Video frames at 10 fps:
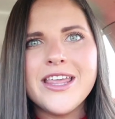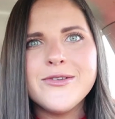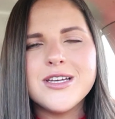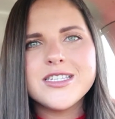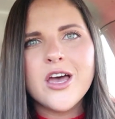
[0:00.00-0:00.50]
and
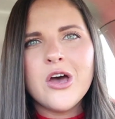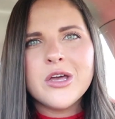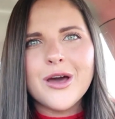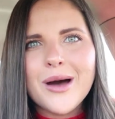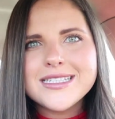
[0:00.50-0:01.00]
you just
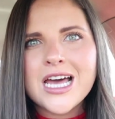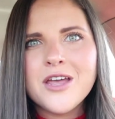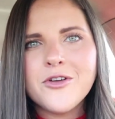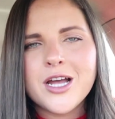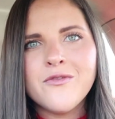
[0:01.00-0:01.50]
go
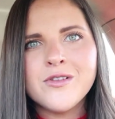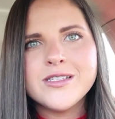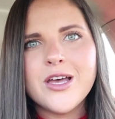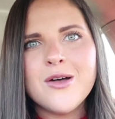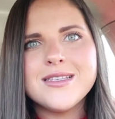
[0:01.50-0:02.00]
outside of your
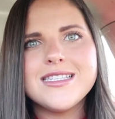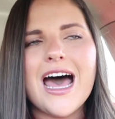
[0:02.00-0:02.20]
comfort zones,